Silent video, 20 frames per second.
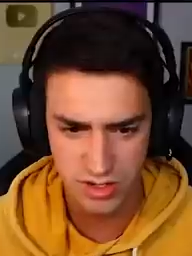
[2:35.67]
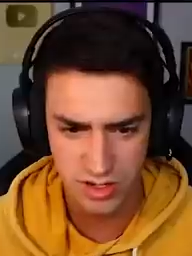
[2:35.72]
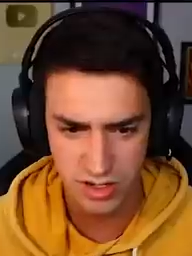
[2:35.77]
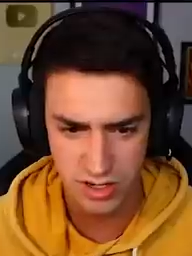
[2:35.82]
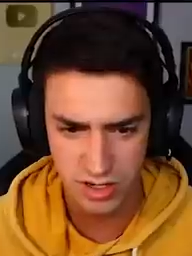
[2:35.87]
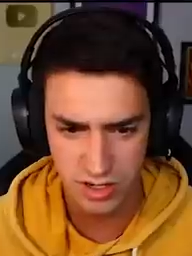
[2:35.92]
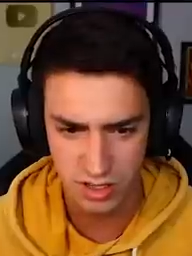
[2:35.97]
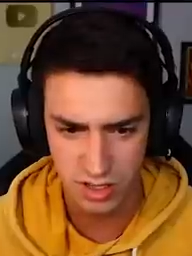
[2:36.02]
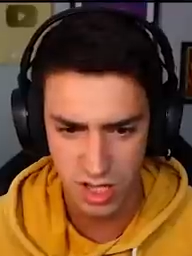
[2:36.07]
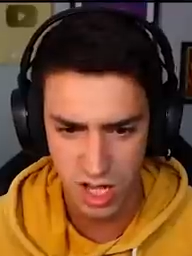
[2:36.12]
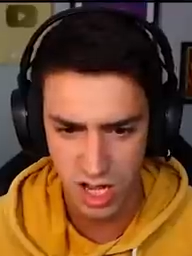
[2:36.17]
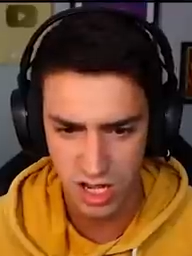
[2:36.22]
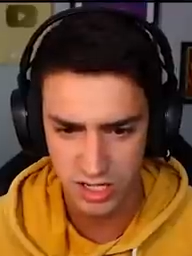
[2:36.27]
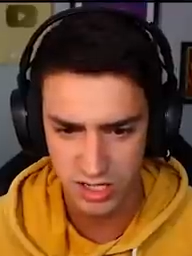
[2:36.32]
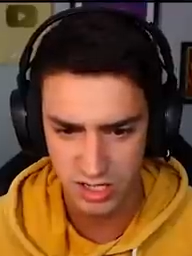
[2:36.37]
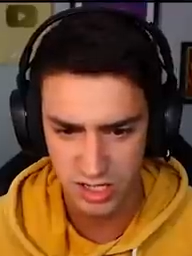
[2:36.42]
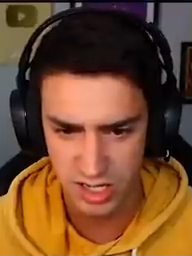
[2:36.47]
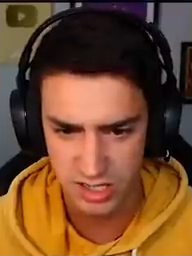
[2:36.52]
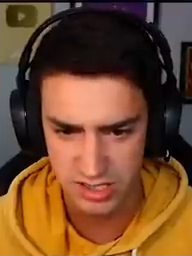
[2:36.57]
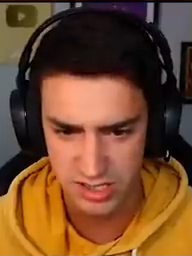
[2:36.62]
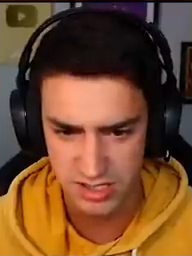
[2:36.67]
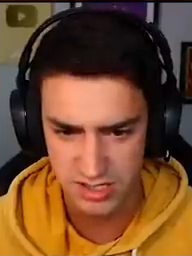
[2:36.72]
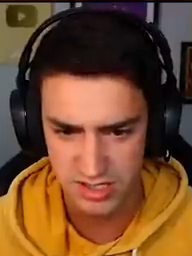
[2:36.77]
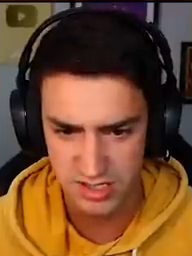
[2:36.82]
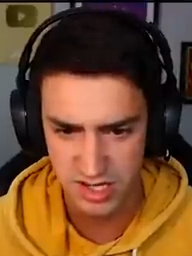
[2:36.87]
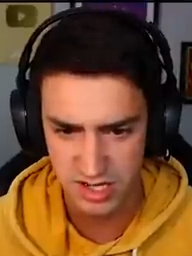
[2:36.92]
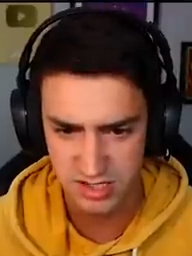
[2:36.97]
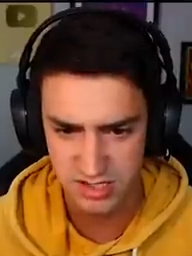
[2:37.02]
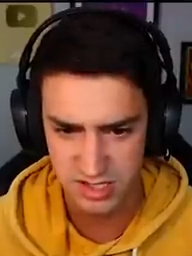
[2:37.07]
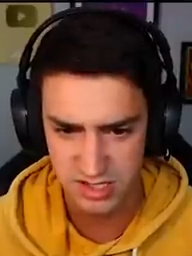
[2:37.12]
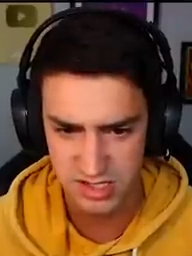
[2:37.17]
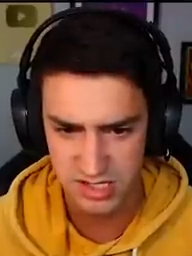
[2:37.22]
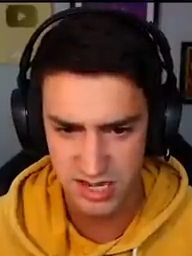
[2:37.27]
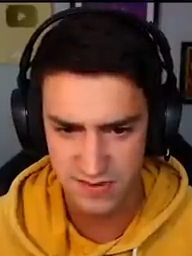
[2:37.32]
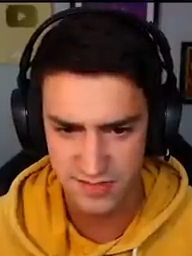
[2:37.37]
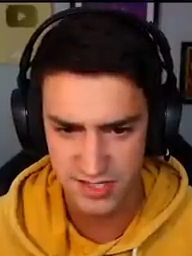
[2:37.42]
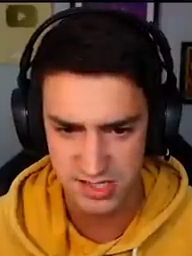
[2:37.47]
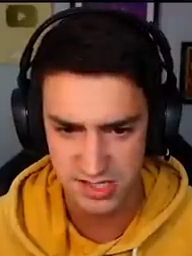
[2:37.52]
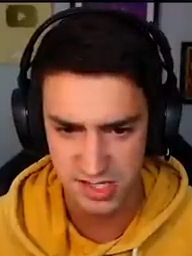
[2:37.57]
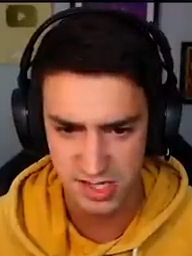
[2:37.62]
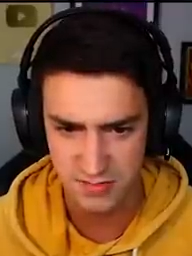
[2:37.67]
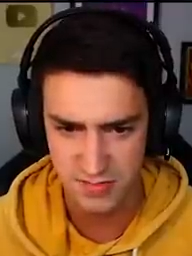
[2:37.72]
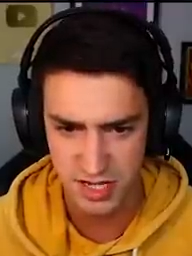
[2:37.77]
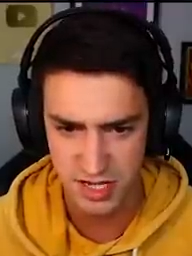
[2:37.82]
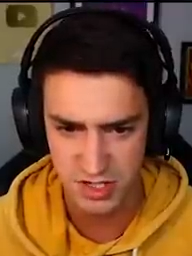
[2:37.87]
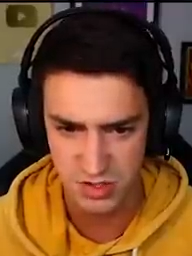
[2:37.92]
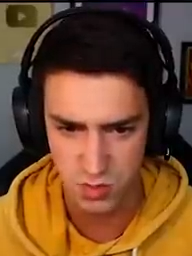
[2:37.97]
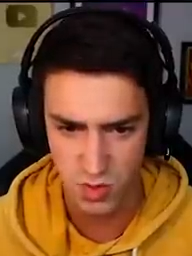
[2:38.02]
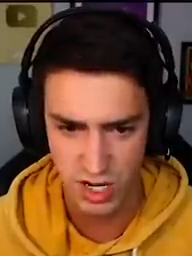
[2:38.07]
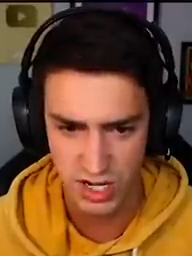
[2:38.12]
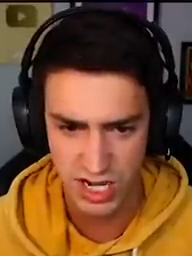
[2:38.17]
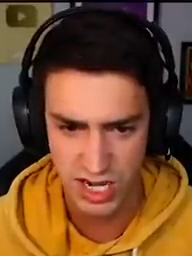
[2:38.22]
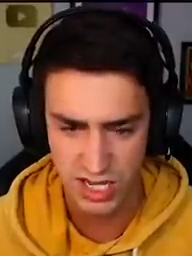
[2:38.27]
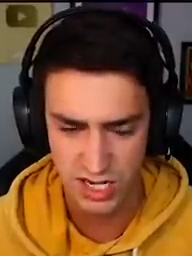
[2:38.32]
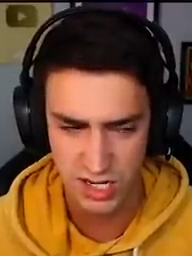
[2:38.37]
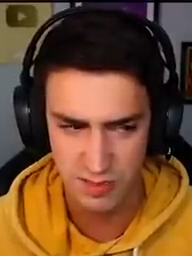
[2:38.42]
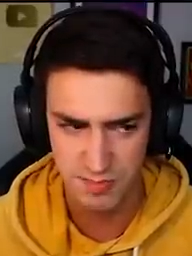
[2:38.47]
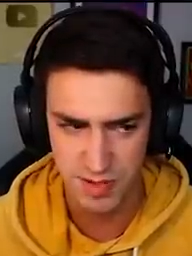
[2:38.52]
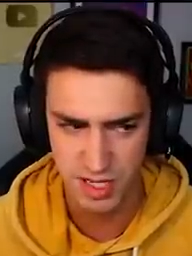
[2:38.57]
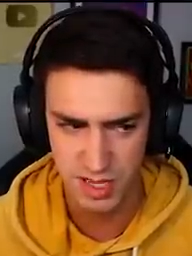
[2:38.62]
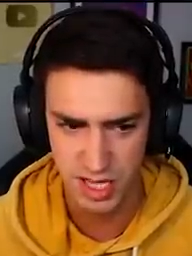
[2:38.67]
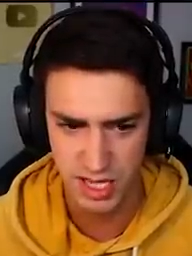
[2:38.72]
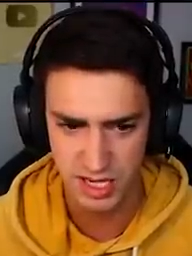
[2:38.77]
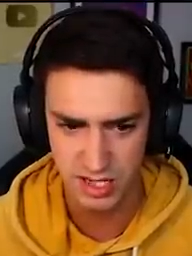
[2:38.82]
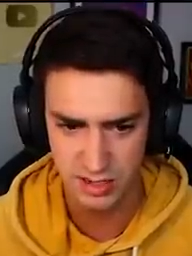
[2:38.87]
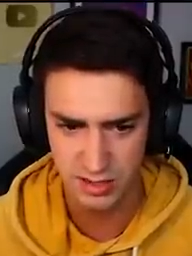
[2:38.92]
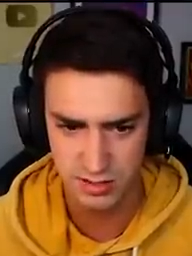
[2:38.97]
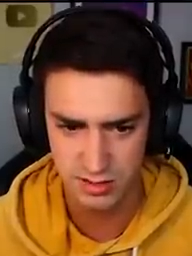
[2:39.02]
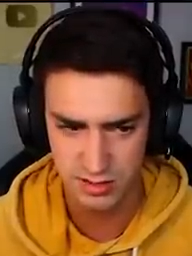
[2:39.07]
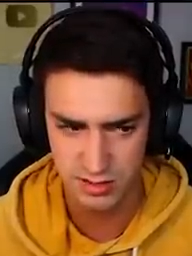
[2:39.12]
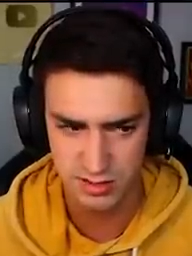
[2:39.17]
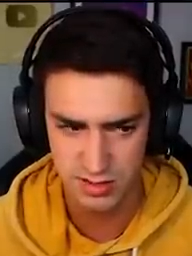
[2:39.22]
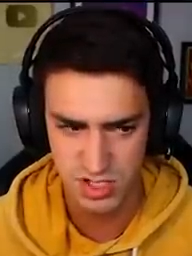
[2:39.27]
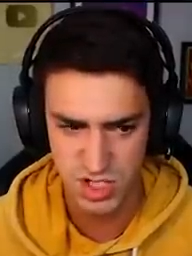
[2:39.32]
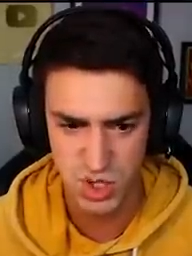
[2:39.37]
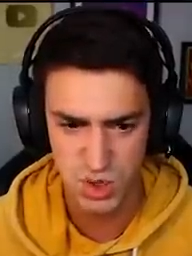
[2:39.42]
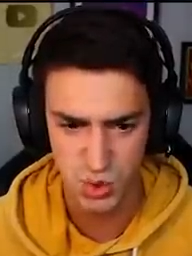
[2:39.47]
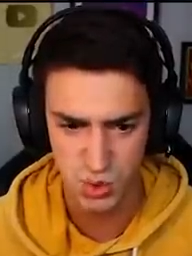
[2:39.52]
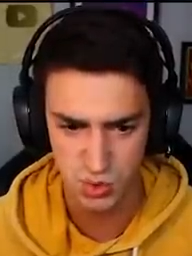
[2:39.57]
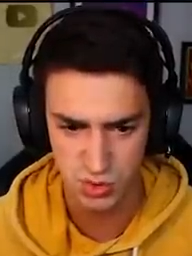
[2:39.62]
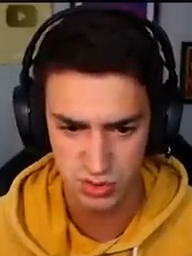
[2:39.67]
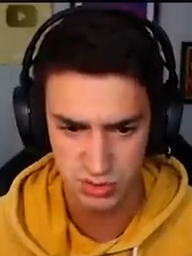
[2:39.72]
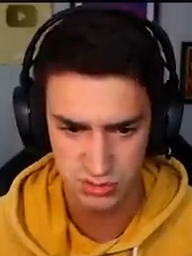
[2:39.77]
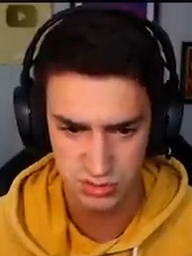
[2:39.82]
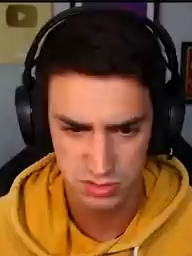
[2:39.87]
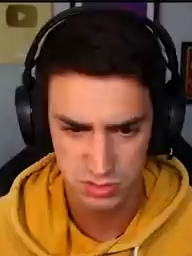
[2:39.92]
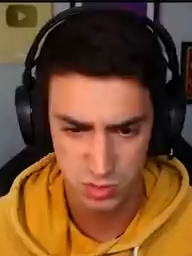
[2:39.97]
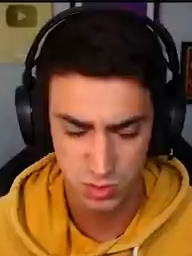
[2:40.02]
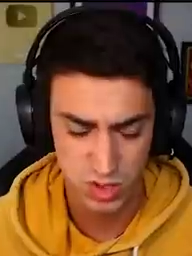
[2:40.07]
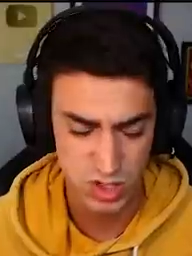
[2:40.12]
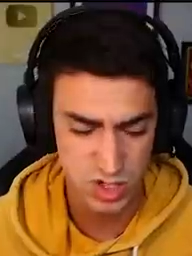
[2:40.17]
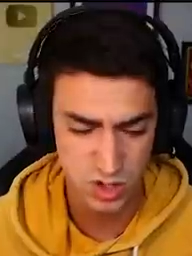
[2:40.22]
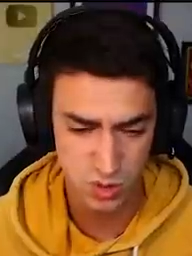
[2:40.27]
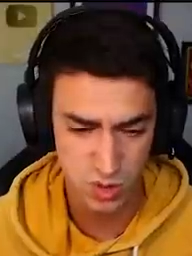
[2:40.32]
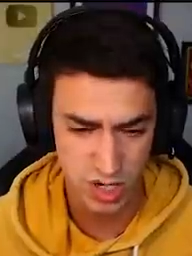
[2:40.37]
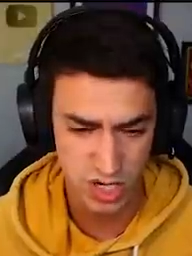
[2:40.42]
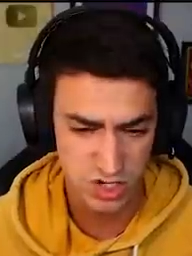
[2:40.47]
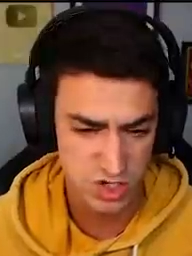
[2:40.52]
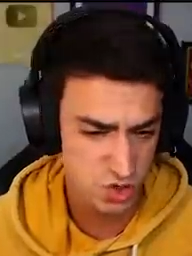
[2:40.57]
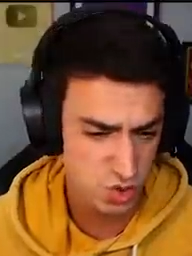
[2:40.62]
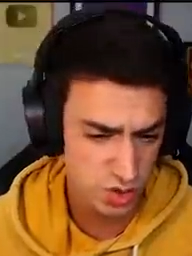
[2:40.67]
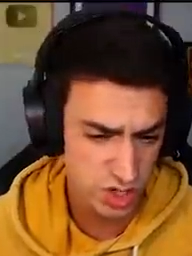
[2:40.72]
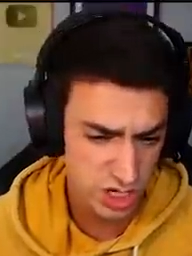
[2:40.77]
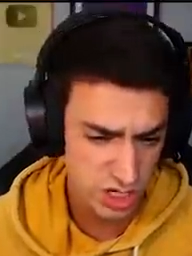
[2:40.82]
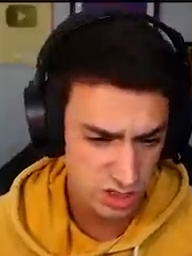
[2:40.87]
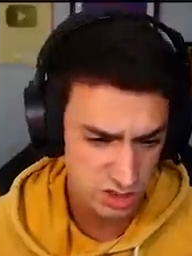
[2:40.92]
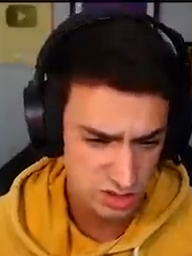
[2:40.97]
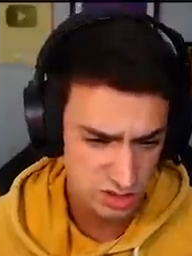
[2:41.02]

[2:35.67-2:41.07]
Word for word: their lawn cut to six to seven centimeters? Why can't it be like two? Wouldn't you want it shorter?